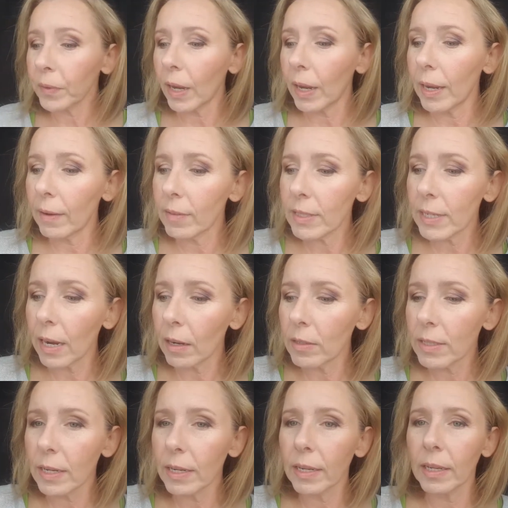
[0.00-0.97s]
I have a
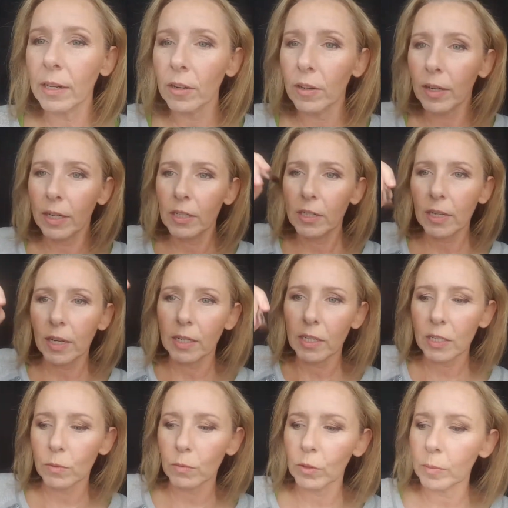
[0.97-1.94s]
towel sitting here and I just kind
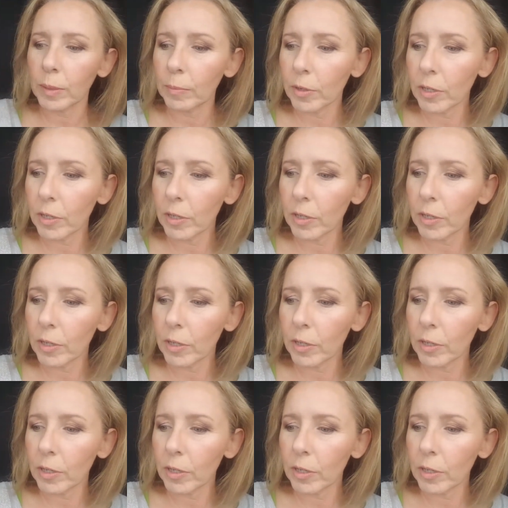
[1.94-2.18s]
of swirl my